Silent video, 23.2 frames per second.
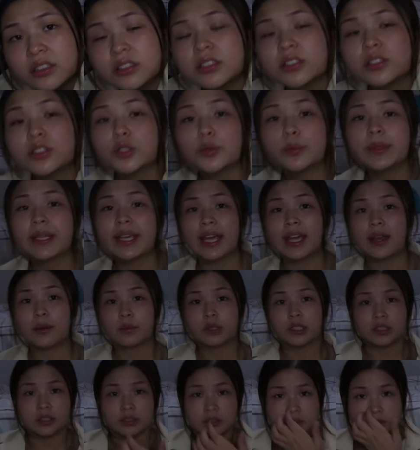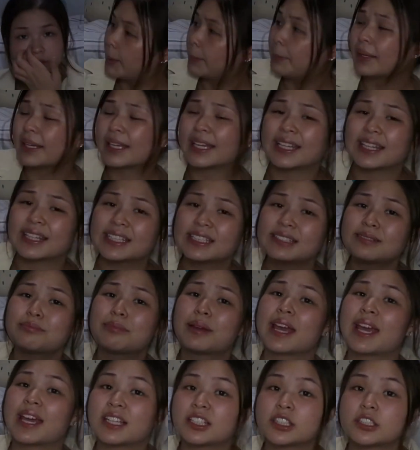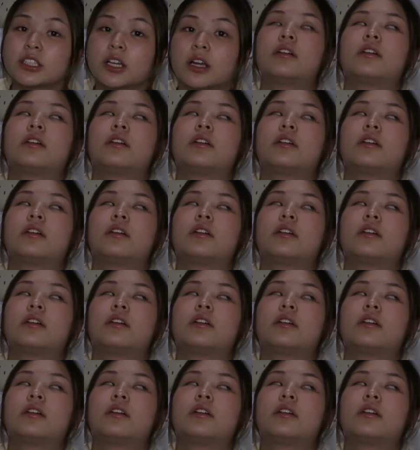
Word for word: stupid camera but yeah these pants